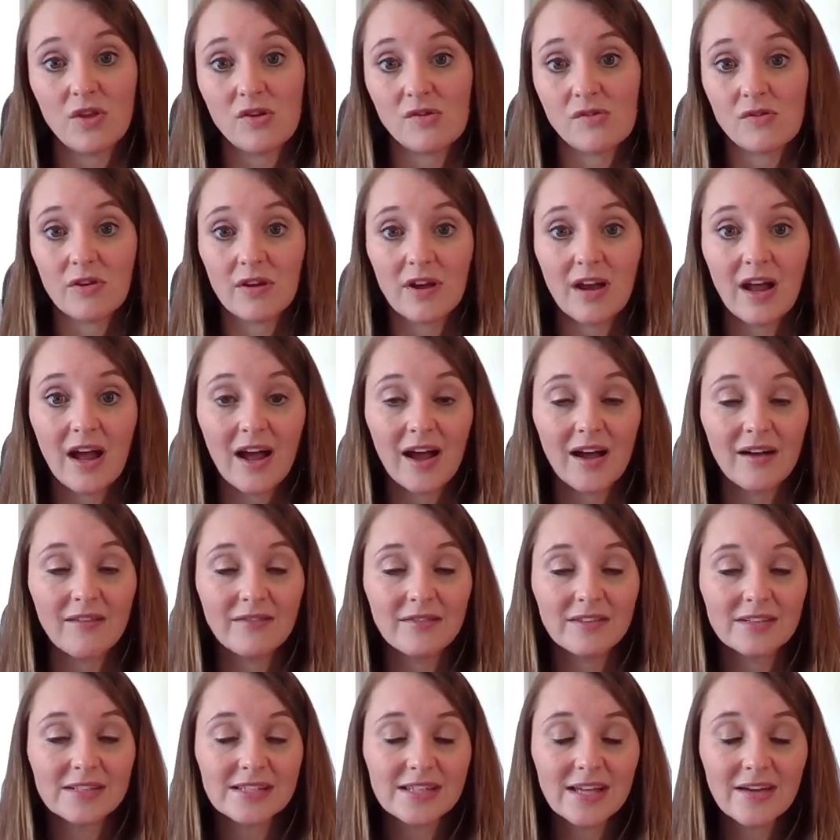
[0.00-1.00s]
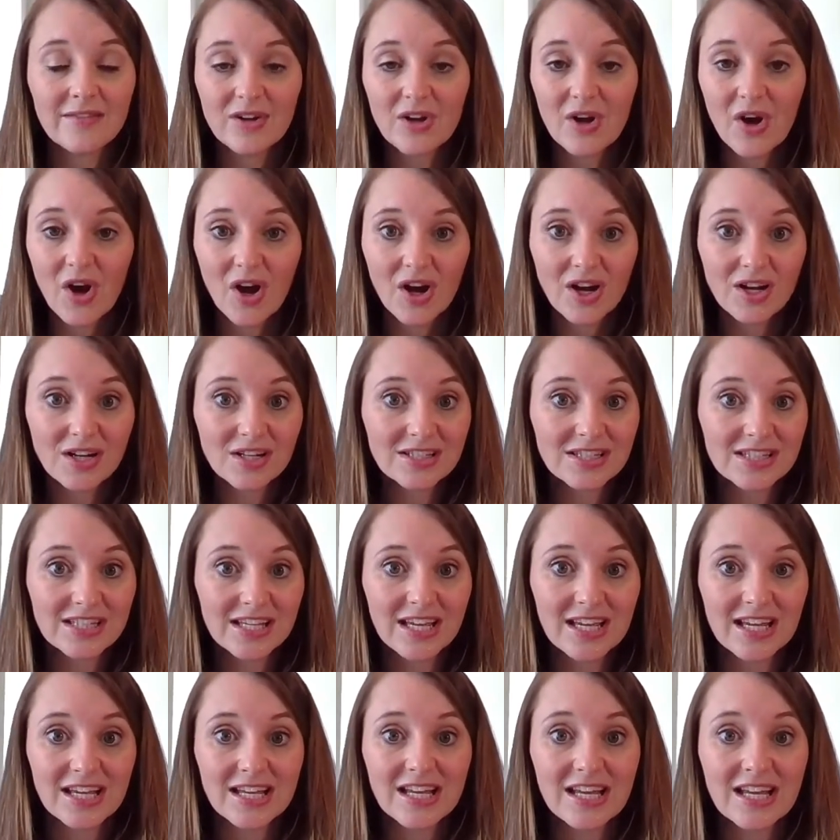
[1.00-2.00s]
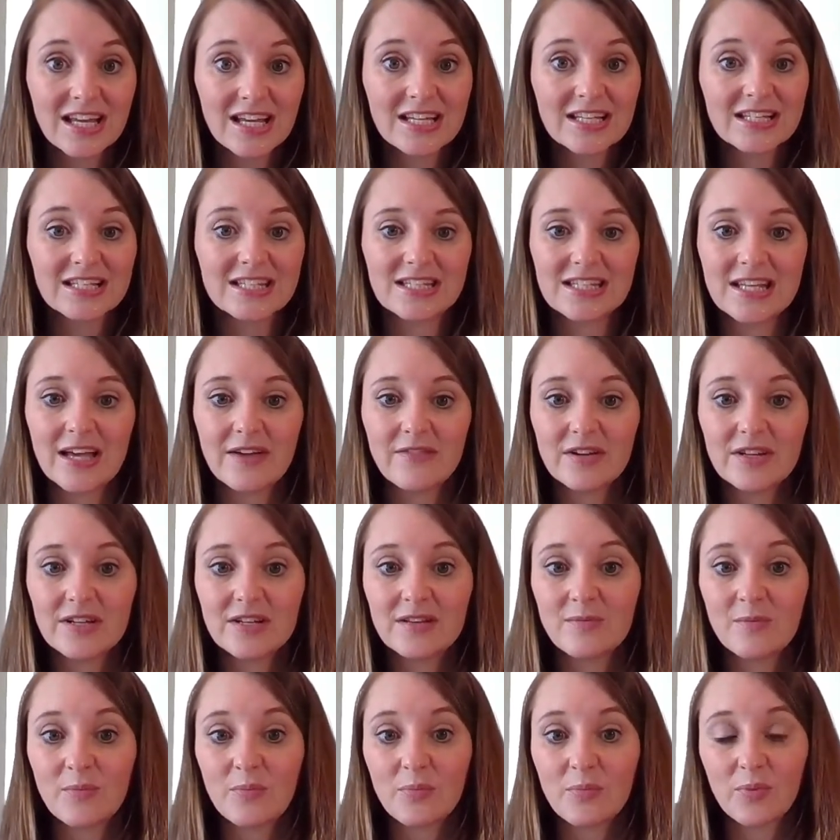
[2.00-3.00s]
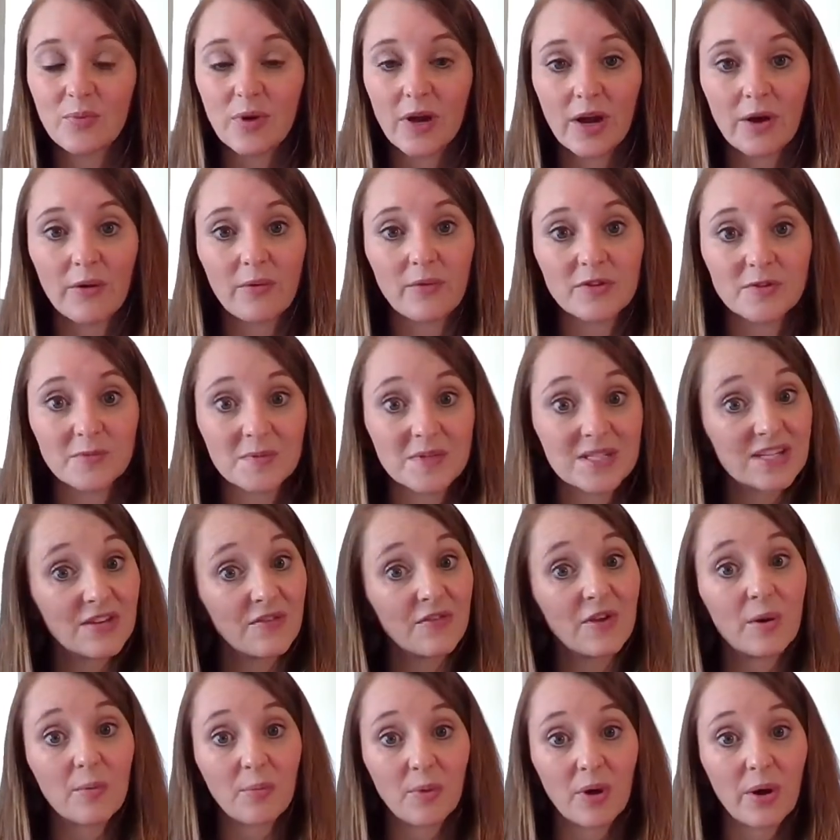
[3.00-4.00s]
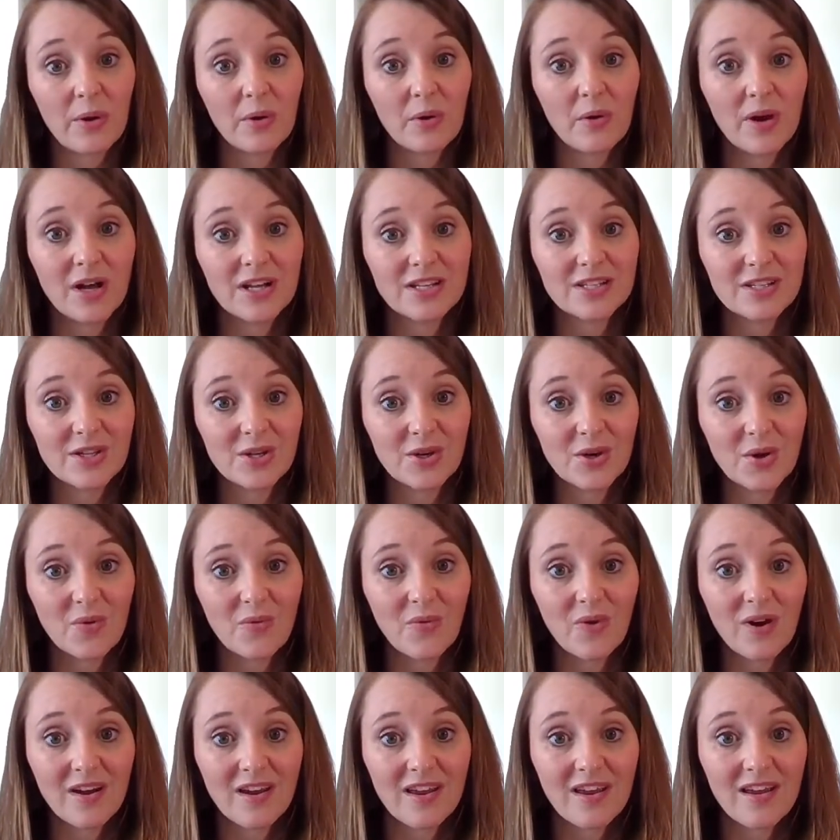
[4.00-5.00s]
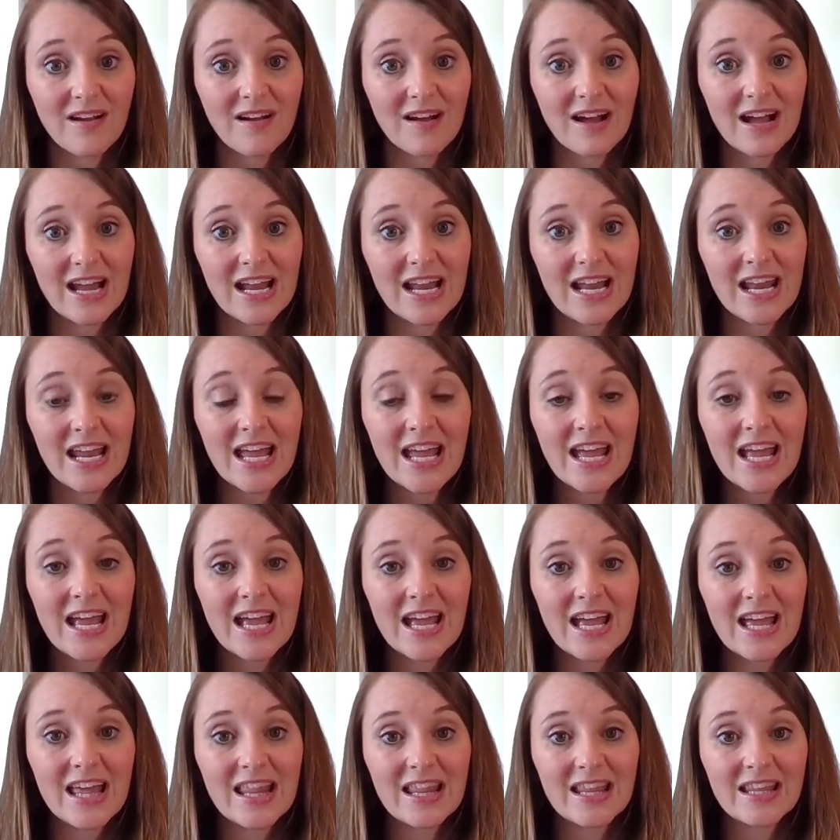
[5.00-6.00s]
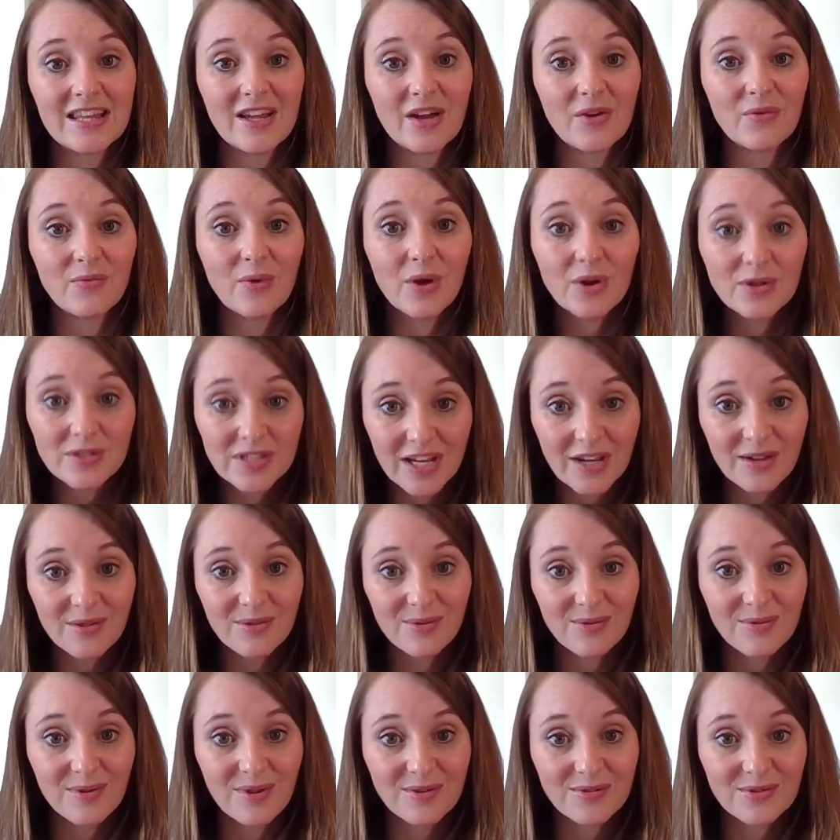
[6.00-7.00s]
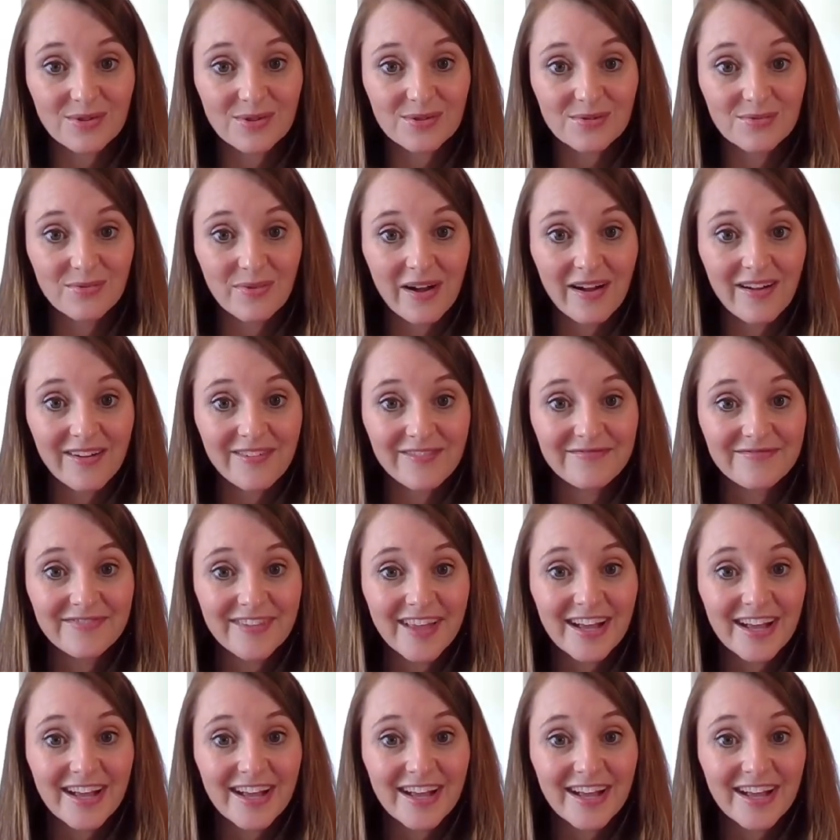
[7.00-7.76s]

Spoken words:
You could have 7 cards and 7 specific prayer requests that you're working on, and rotate through those as well.